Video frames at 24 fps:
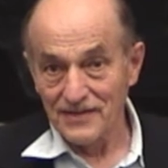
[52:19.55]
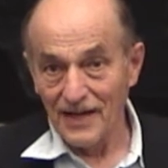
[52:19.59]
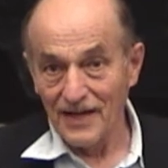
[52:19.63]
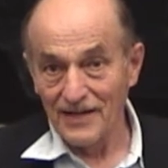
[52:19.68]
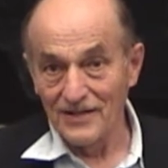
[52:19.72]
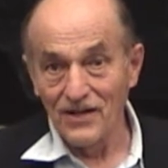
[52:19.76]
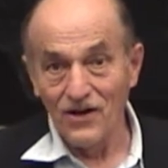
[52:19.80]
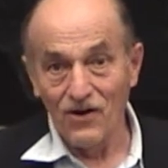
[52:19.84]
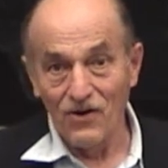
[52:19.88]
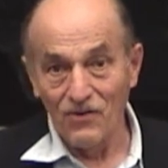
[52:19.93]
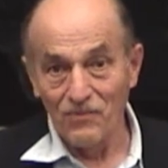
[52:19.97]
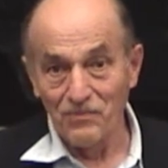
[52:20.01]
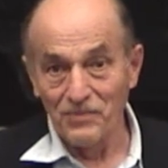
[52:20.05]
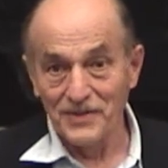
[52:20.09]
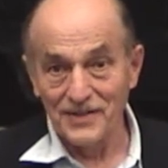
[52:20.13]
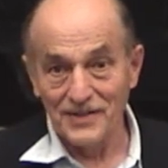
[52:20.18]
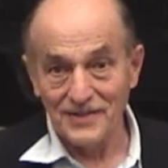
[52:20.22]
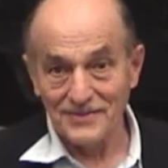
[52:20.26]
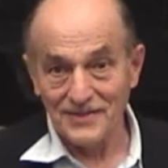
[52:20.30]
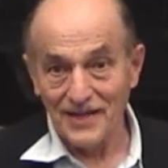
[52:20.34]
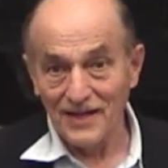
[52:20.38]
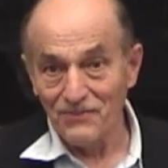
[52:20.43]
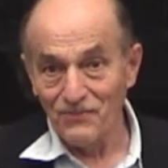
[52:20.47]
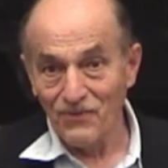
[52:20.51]
I know
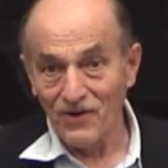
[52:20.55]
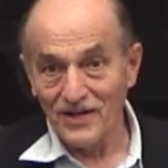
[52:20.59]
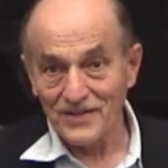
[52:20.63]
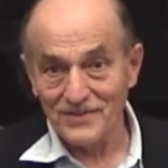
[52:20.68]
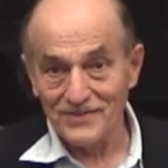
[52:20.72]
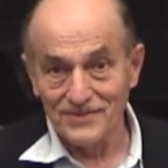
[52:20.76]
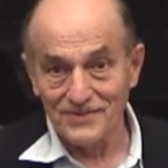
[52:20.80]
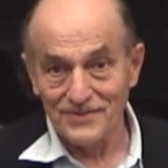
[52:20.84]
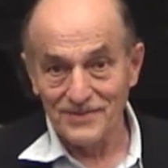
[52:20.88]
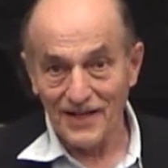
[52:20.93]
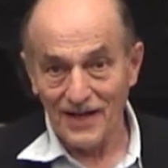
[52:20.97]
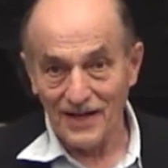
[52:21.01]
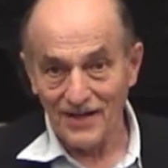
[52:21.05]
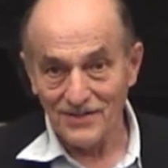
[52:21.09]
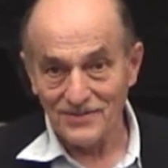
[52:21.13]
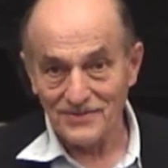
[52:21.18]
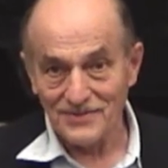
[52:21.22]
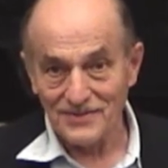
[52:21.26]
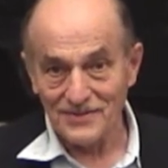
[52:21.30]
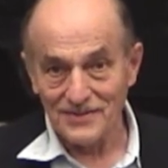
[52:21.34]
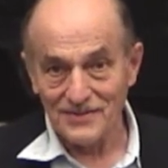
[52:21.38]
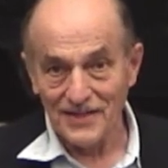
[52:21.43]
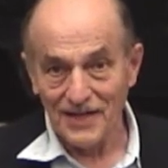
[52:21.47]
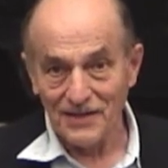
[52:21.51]
because I walked through the
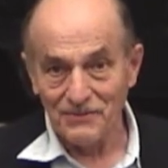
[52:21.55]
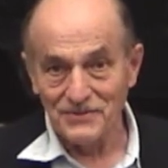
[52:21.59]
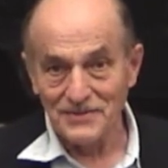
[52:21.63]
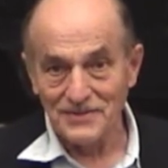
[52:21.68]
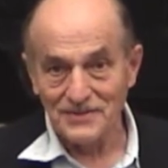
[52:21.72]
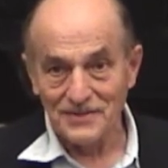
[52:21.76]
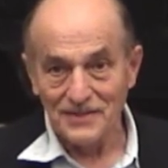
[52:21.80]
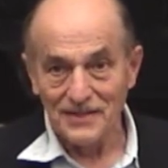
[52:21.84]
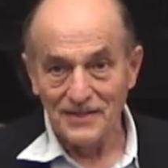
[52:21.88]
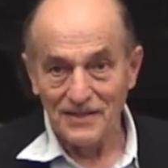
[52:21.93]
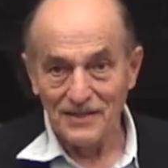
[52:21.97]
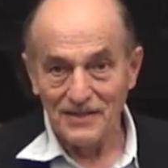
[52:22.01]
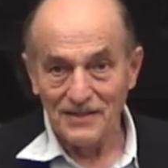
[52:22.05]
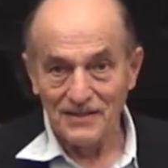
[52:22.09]
house and that was